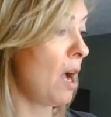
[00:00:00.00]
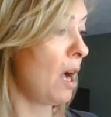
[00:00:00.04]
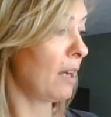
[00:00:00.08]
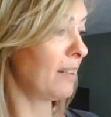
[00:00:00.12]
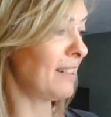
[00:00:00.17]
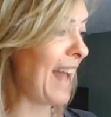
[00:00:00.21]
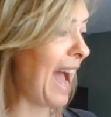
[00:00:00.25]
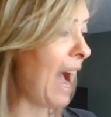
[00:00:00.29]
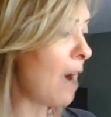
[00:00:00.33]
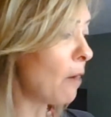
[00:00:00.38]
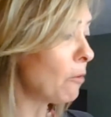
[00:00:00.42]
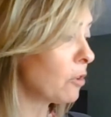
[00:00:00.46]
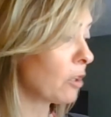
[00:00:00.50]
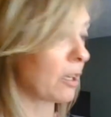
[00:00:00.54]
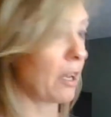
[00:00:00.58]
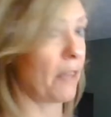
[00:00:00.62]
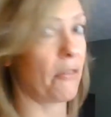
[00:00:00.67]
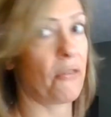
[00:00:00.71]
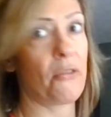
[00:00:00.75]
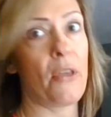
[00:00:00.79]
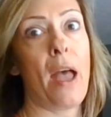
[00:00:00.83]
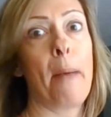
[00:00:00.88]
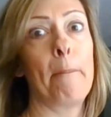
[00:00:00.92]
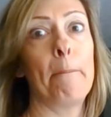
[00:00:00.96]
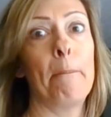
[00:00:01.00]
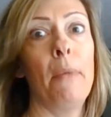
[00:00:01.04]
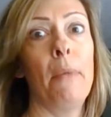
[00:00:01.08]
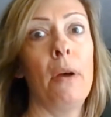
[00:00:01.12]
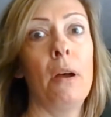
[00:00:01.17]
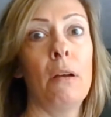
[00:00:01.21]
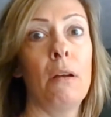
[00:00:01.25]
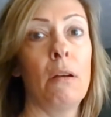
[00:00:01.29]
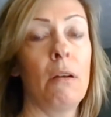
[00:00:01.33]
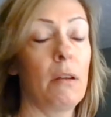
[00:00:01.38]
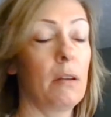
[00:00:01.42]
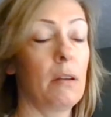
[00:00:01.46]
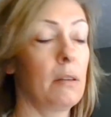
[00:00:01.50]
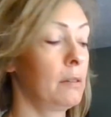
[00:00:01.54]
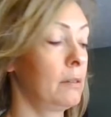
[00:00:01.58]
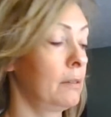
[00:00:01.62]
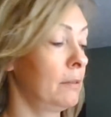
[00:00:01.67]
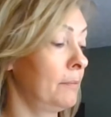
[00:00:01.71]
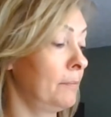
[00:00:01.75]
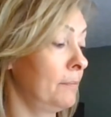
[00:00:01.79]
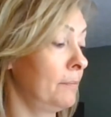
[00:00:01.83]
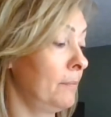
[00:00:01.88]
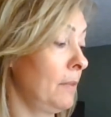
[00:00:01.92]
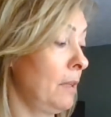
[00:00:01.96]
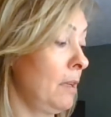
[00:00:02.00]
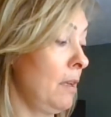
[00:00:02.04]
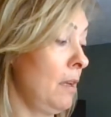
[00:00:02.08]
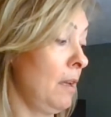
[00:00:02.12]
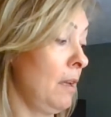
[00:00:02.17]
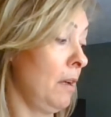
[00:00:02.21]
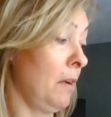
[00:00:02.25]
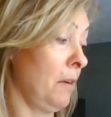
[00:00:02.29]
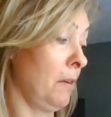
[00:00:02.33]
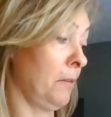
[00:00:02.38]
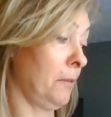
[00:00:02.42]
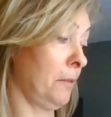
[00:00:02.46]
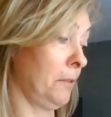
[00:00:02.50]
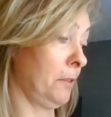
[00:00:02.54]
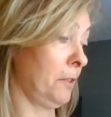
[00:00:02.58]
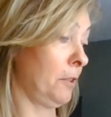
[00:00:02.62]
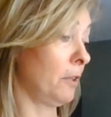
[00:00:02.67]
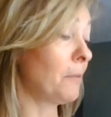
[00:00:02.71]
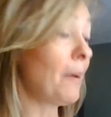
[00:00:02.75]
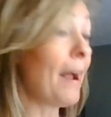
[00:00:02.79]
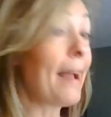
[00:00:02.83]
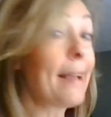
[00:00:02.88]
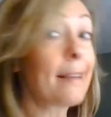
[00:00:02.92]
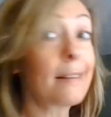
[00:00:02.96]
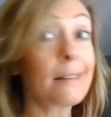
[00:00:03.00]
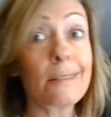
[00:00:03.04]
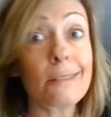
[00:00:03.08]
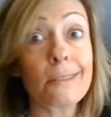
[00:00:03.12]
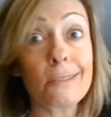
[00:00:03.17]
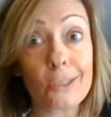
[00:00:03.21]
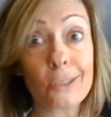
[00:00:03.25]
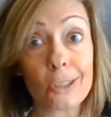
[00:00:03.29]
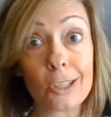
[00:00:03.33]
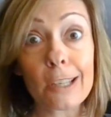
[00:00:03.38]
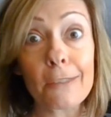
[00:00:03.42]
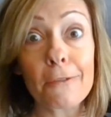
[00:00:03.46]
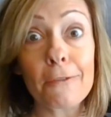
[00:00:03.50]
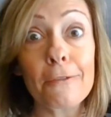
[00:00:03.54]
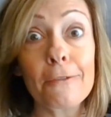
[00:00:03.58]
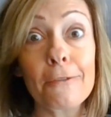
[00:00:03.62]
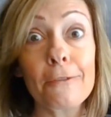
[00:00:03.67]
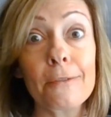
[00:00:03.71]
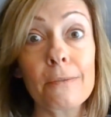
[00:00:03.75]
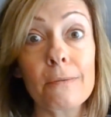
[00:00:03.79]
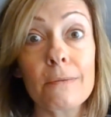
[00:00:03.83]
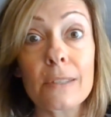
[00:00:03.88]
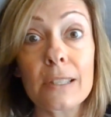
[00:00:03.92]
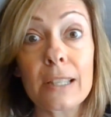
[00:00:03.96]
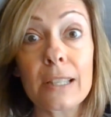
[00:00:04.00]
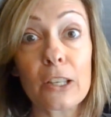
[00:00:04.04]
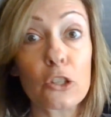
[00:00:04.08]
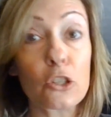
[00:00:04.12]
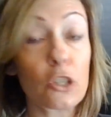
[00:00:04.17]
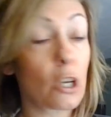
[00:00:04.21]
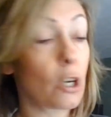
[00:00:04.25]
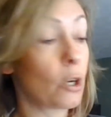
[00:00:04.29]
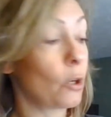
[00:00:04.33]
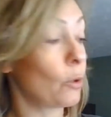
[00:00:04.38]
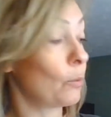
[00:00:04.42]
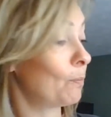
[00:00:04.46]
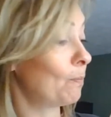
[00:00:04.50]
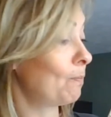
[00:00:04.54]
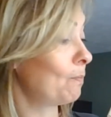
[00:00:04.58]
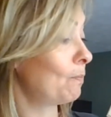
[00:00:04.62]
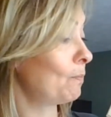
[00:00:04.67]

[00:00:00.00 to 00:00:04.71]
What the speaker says: Now look at them." "Oh, you're right, Chief," said Joe.